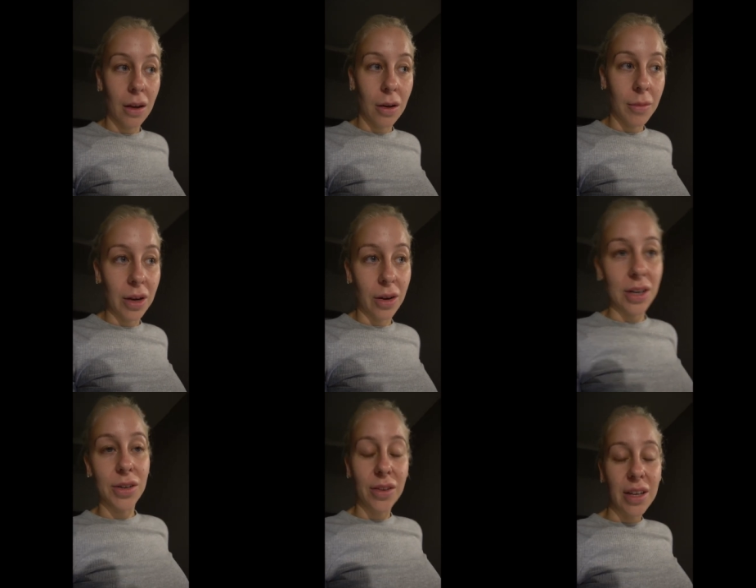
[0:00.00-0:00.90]
oh my god, I
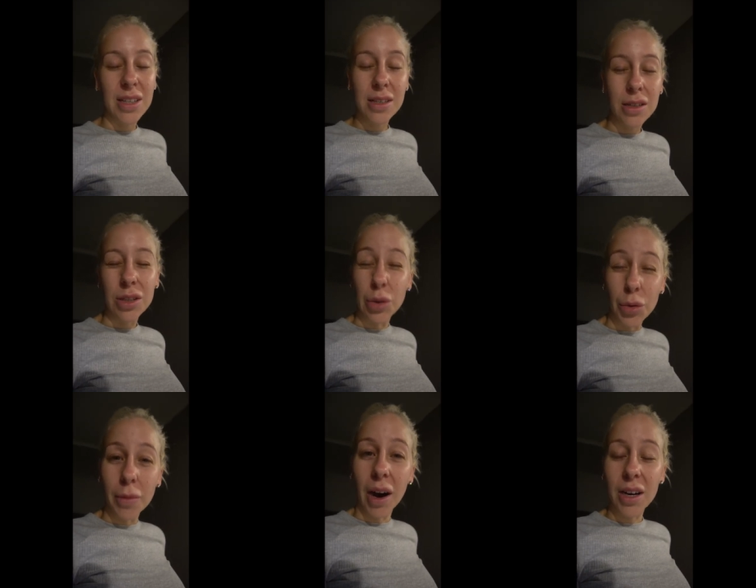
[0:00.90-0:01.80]
don't think it's going to do
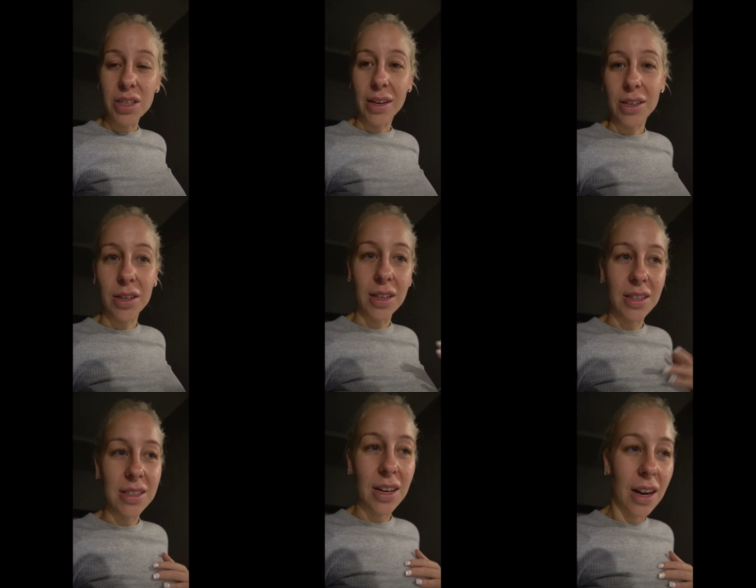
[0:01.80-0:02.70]
much. Like, I don't think
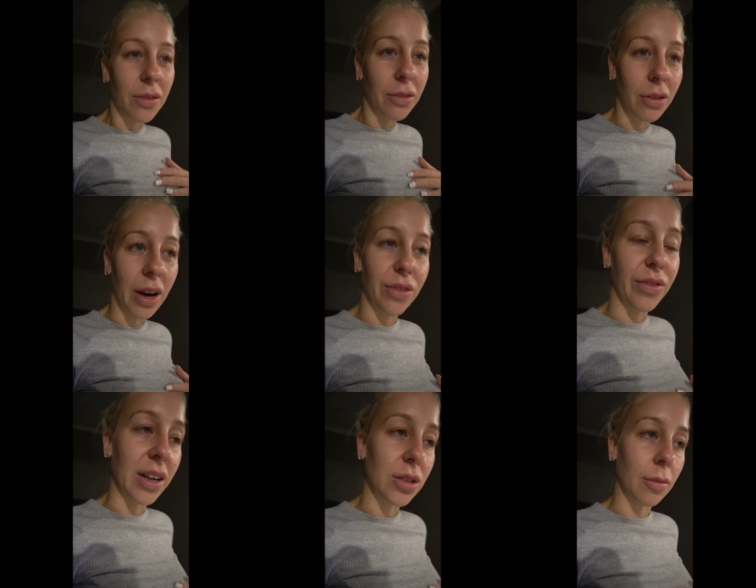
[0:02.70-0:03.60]
this is going to have a great
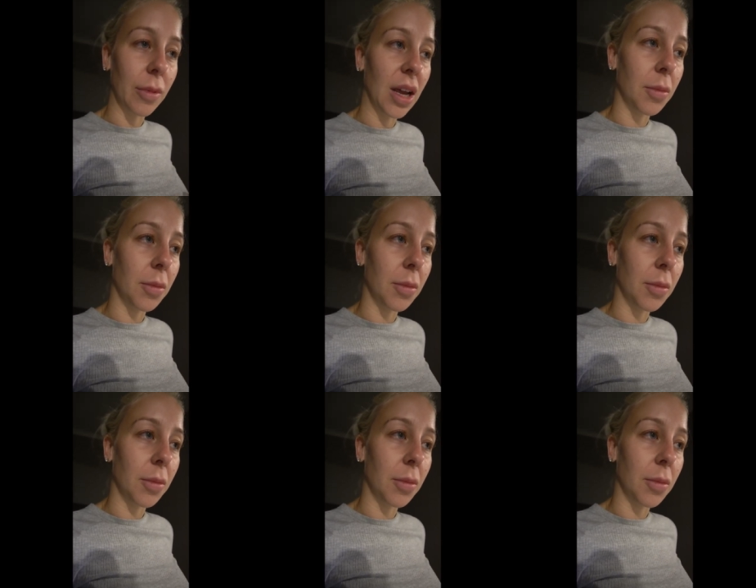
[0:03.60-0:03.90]
effect on me.